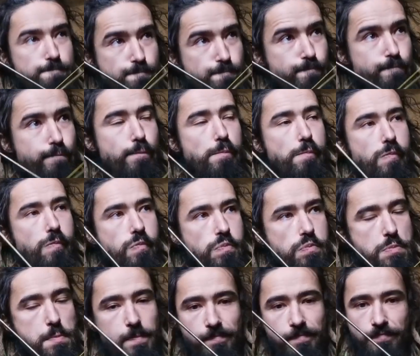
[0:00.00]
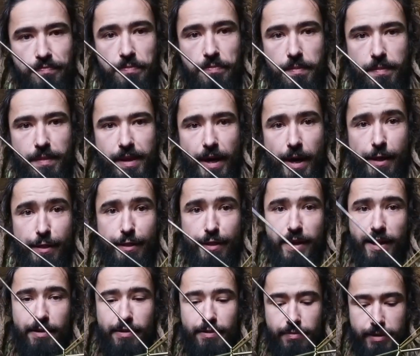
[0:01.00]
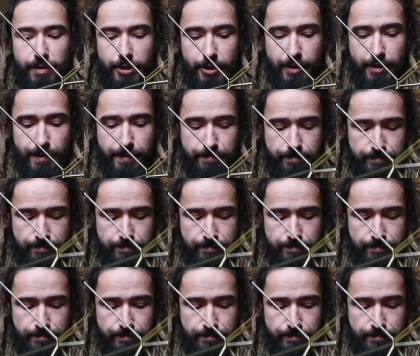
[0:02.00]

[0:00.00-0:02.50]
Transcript: I think is very worthwhile.